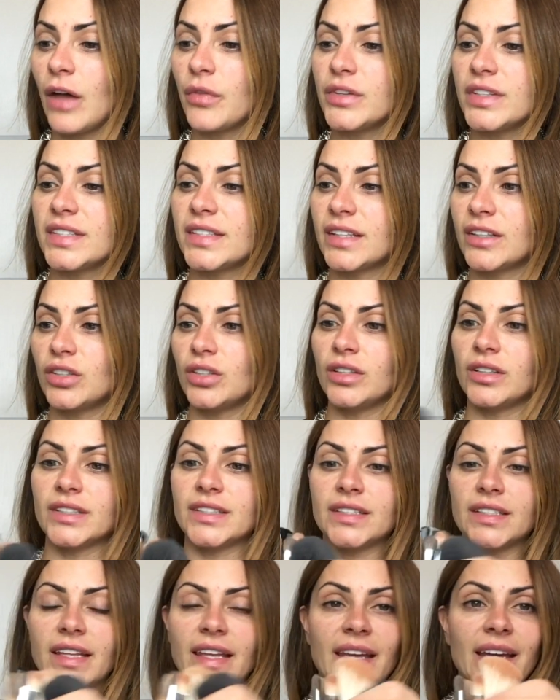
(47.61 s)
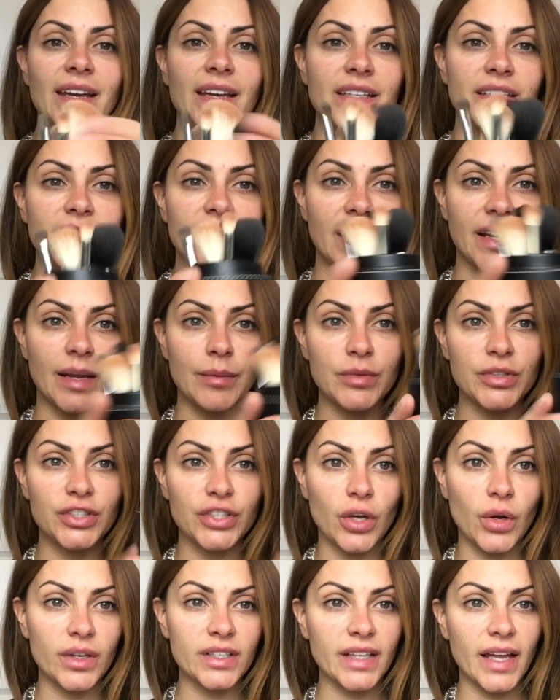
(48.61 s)
this little kit and I'm
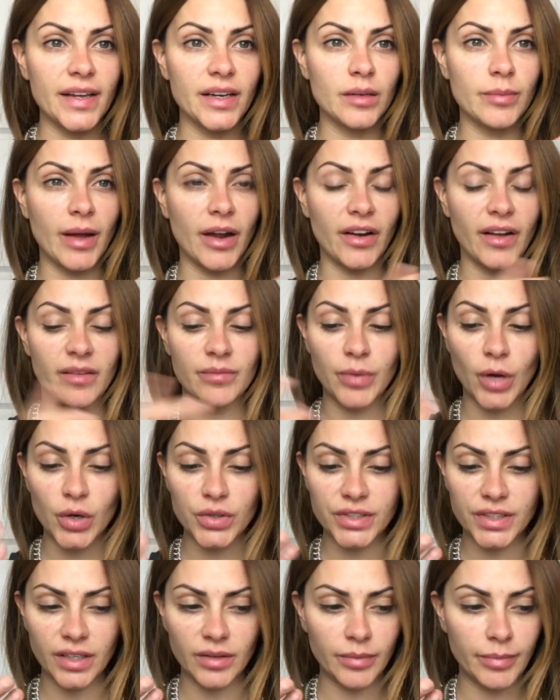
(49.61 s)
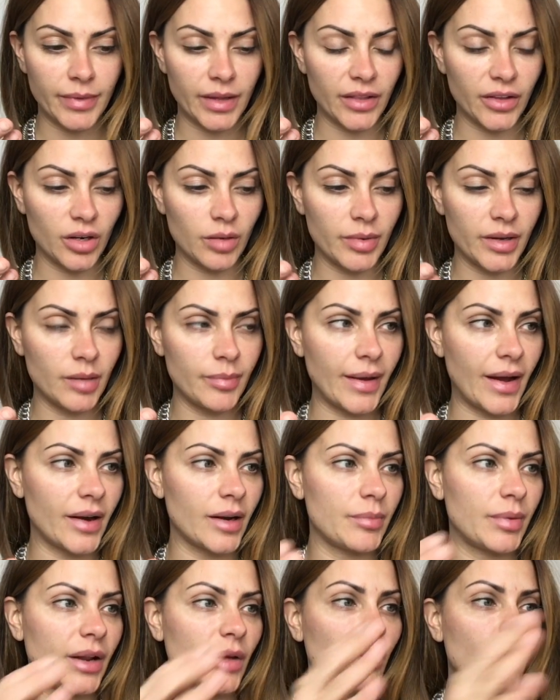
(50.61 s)
so excited about it. I posted a little bit about
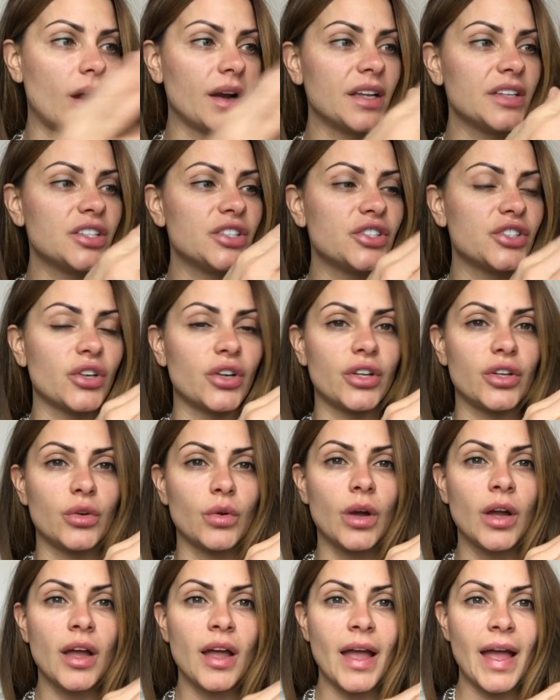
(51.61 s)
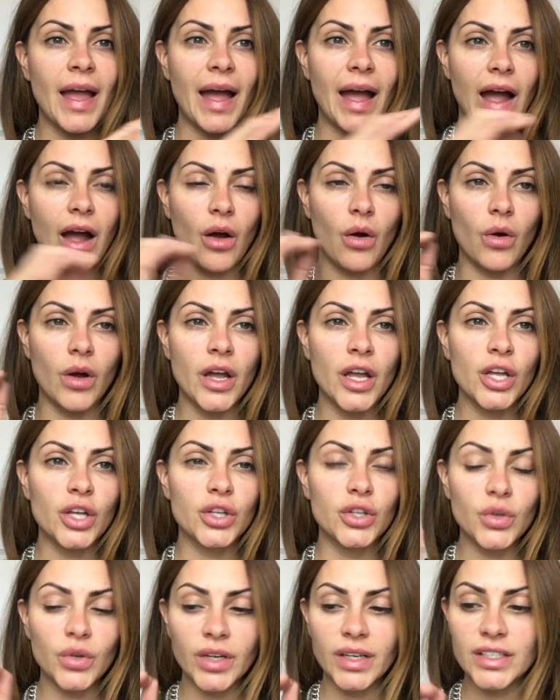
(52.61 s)
it, but I wanted to show you how
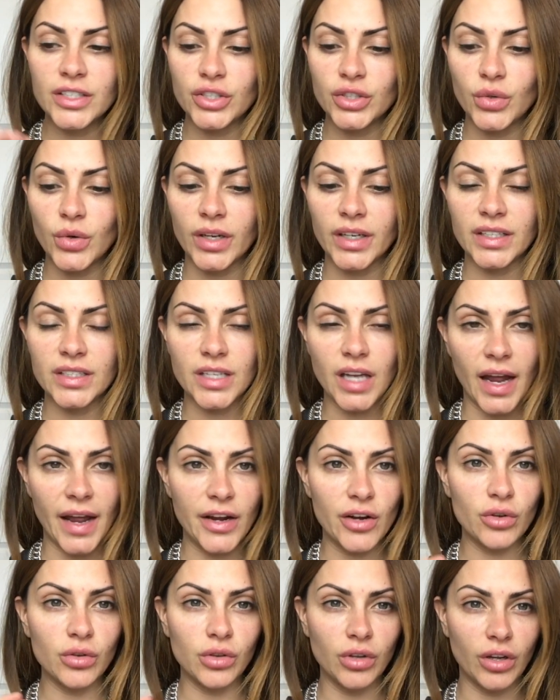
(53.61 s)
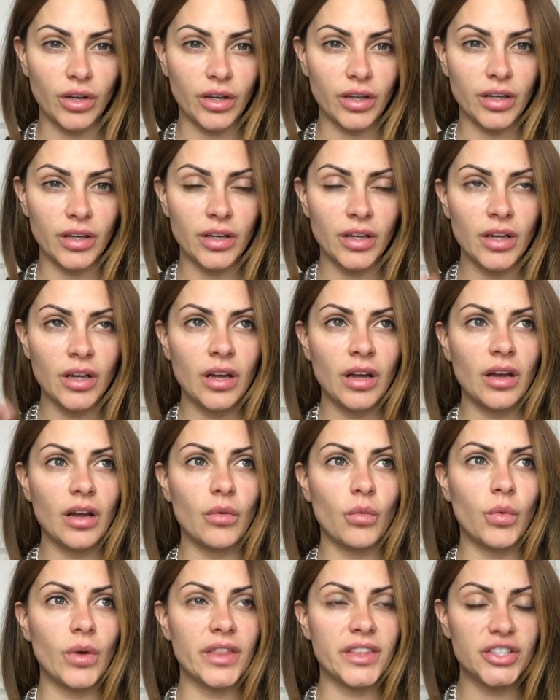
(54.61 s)
you can do an entire look
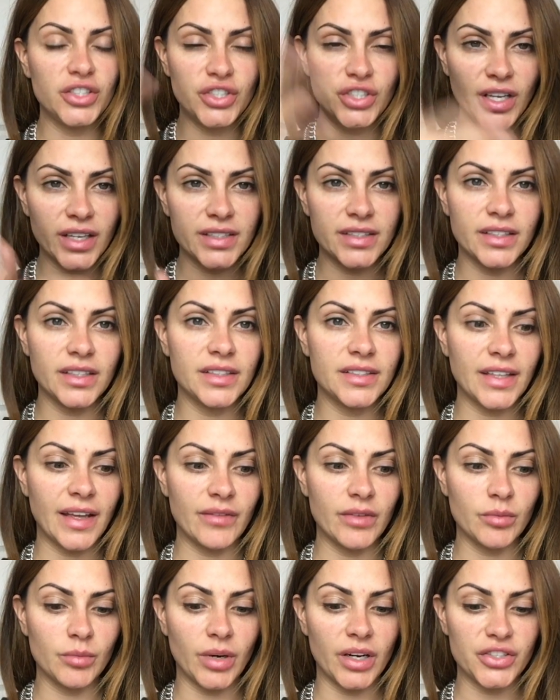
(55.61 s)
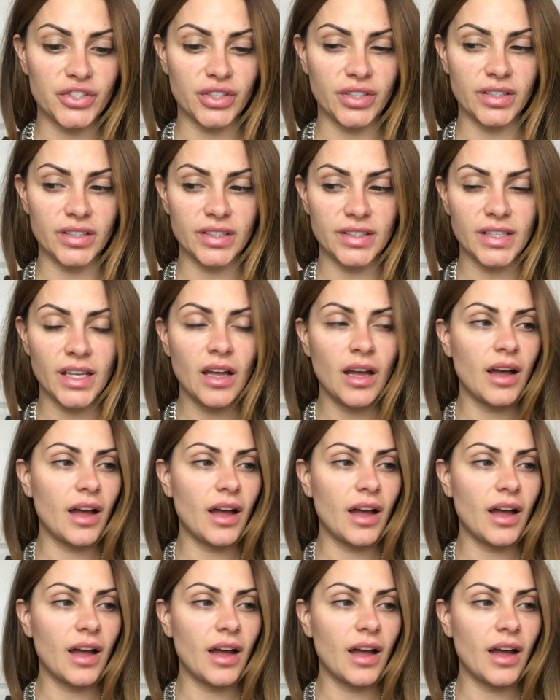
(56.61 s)
with just these 7 brushes.